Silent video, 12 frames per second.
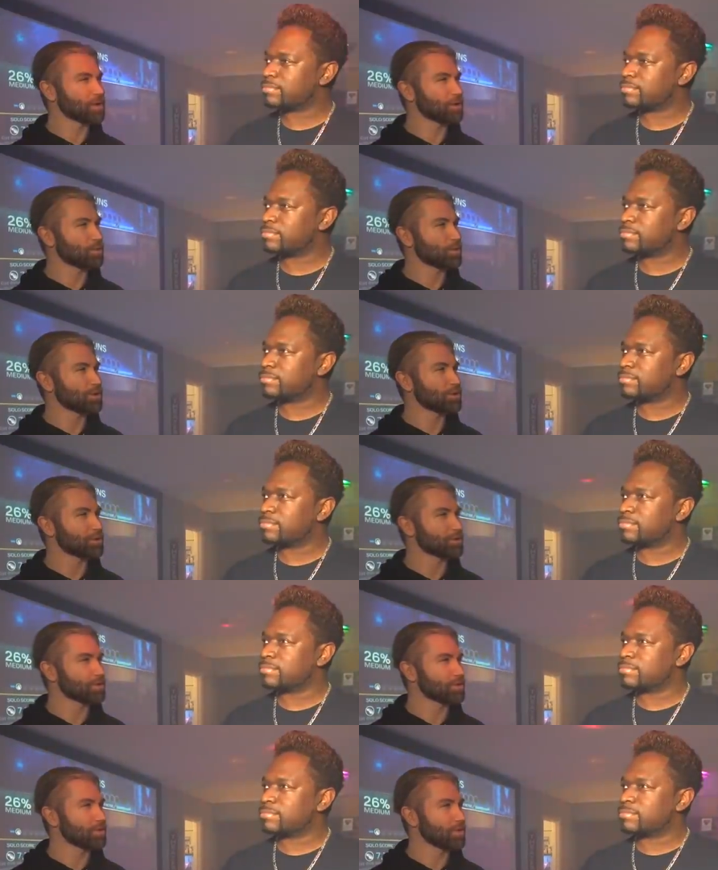Speaker 1: one, one of your,
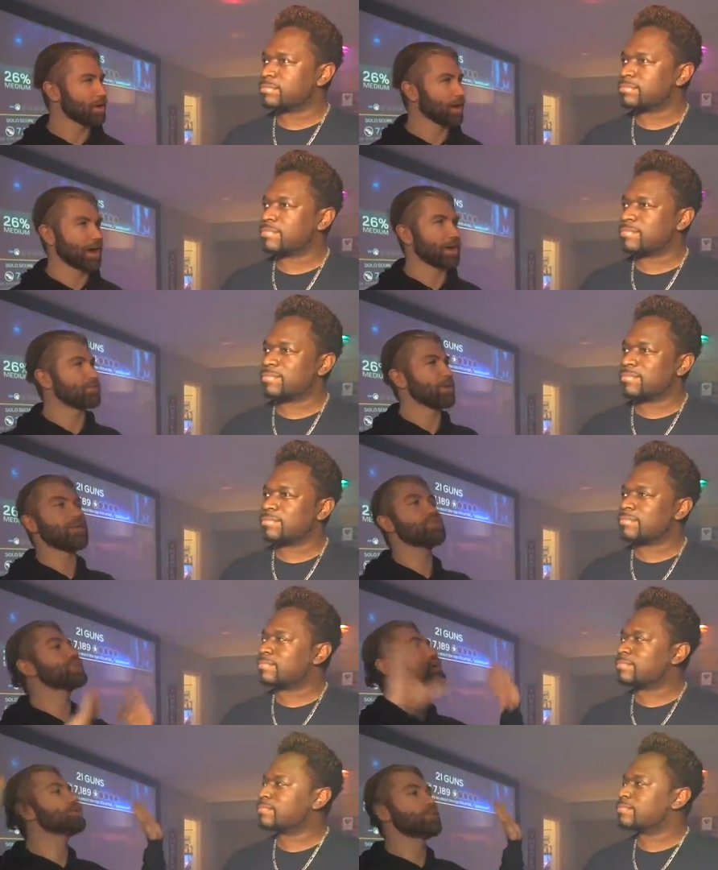of
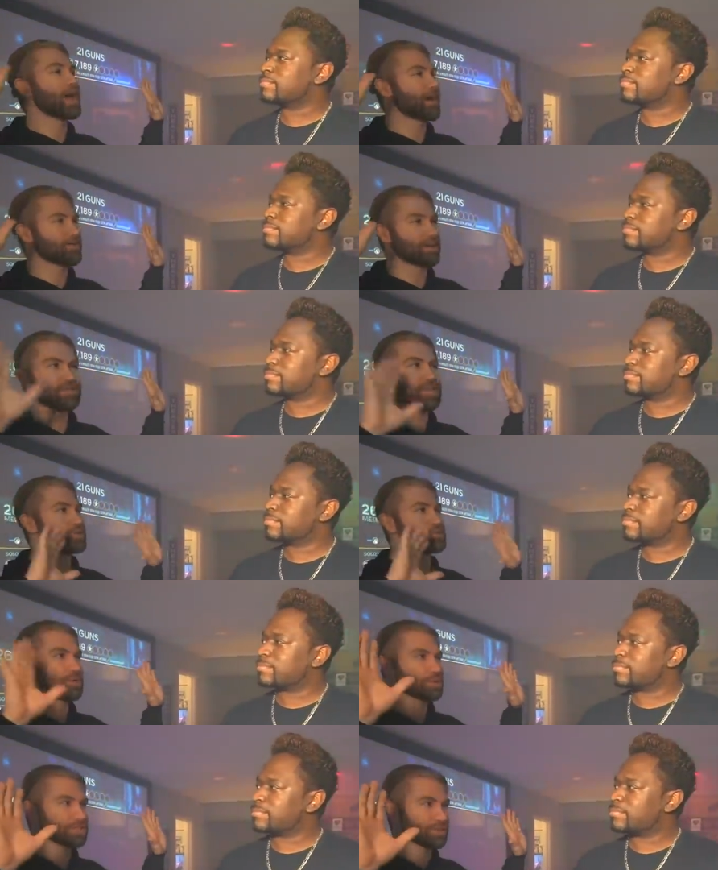everything you have, everything you
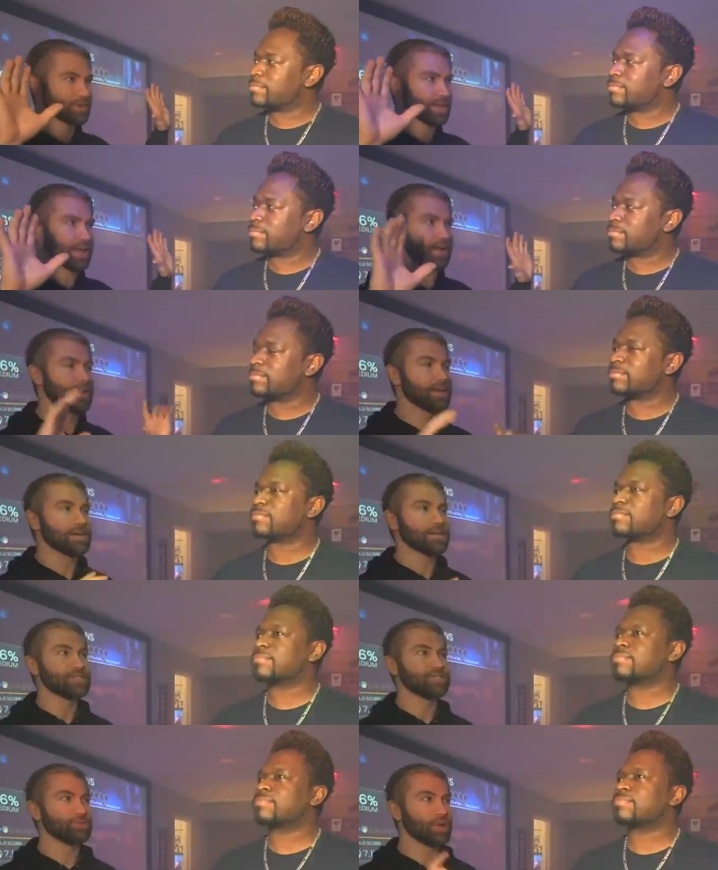showed us here today,
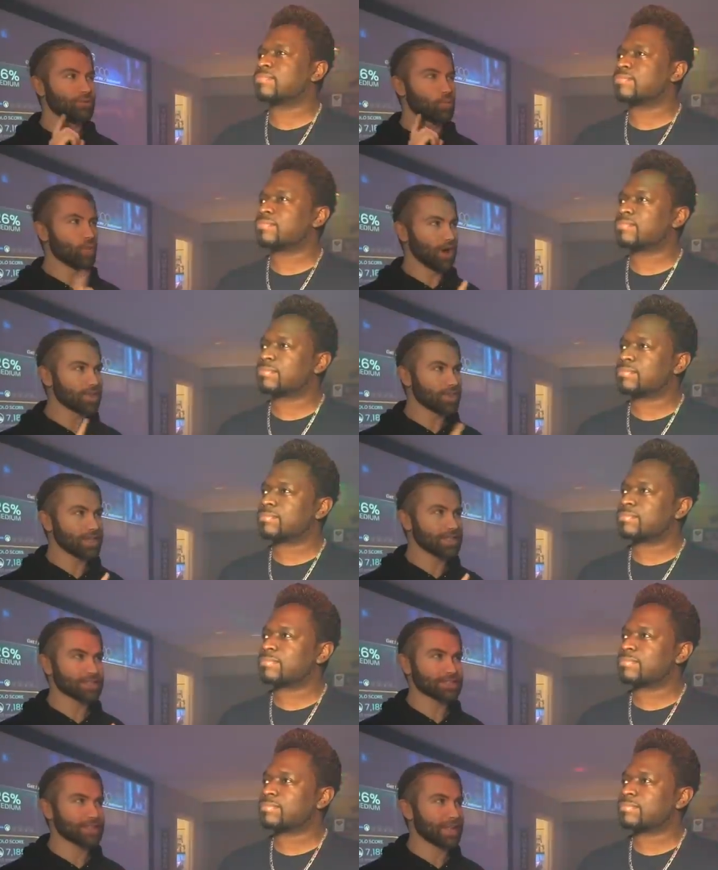do you have one thing
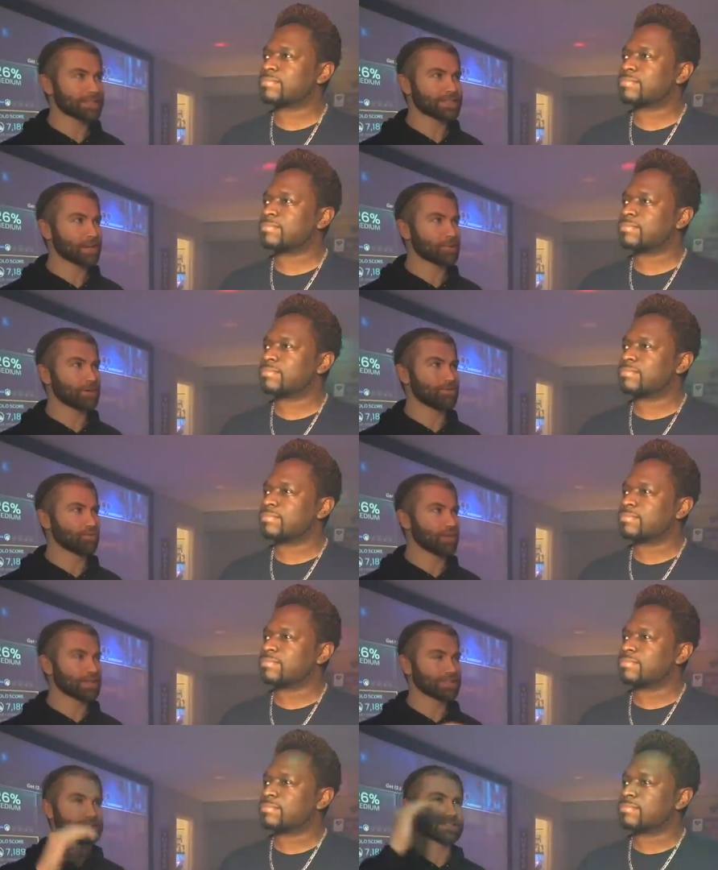that stands out above the
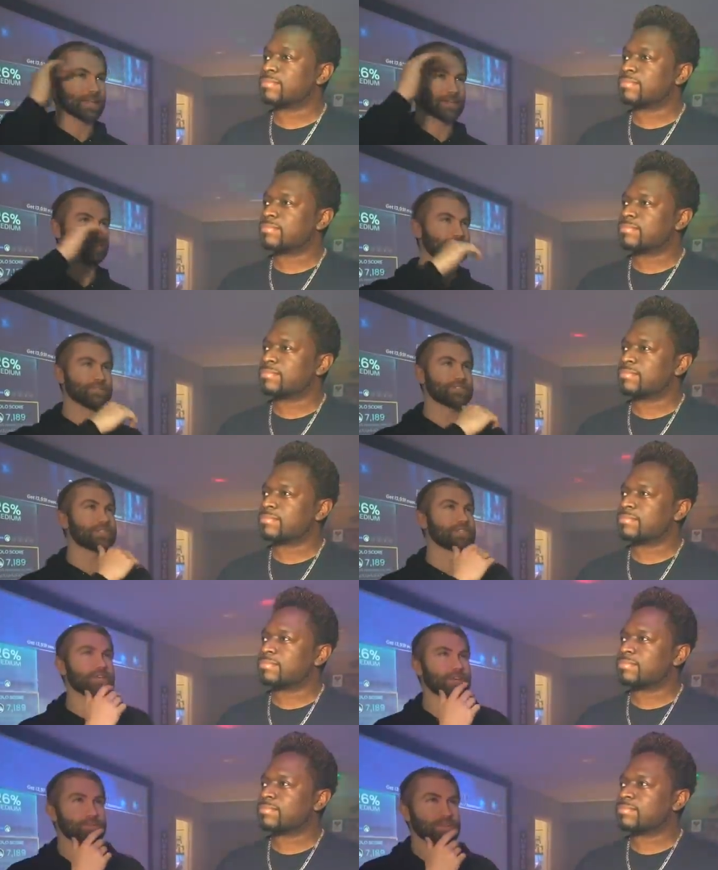rest as like you'll just
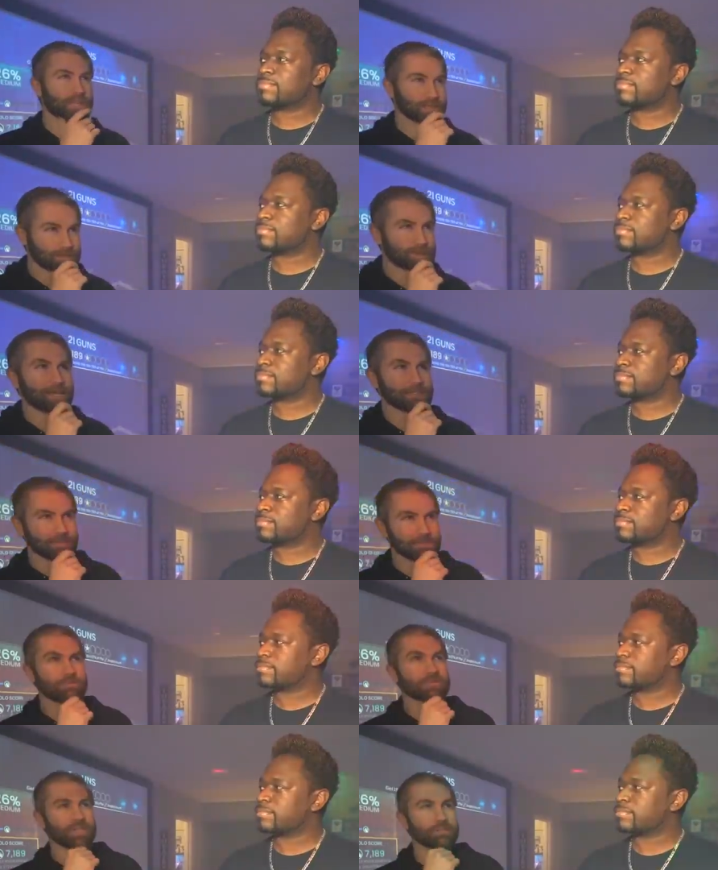sit there and be like, that's
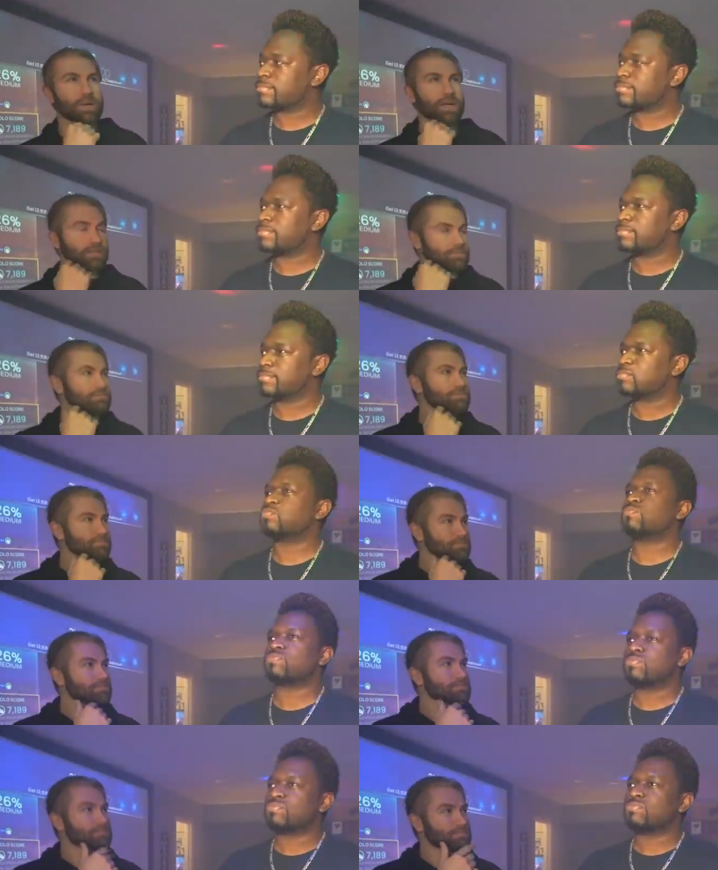that's mine?
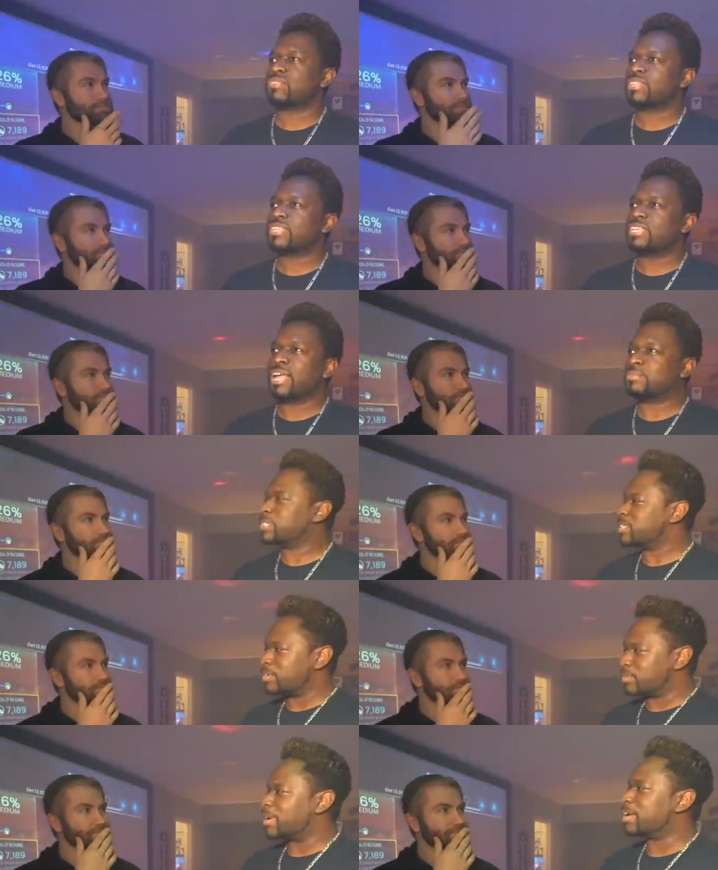
Speaker 2: I would
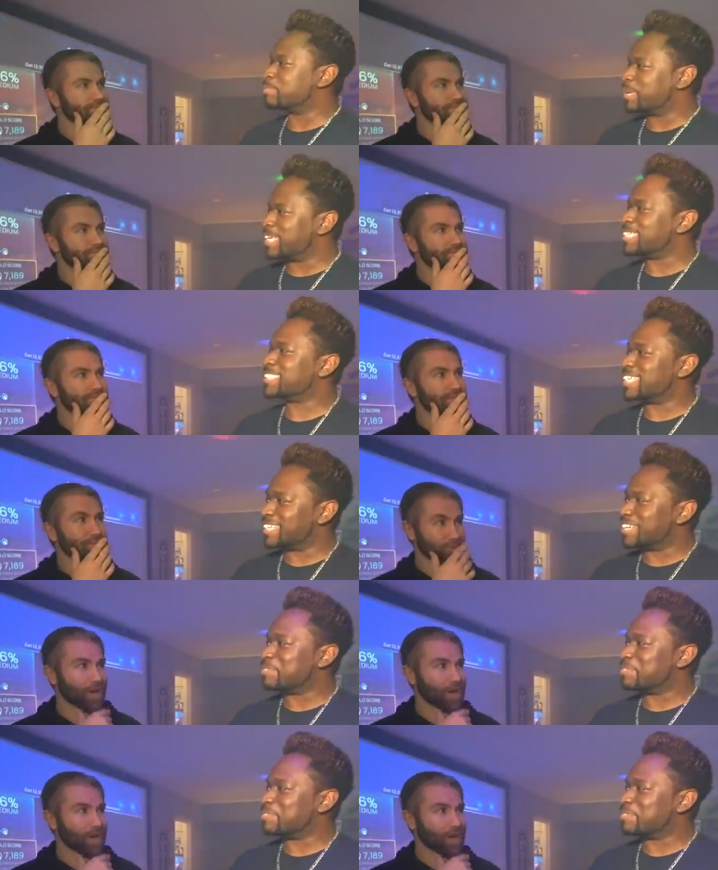say the rock band set.
Speaker 1: The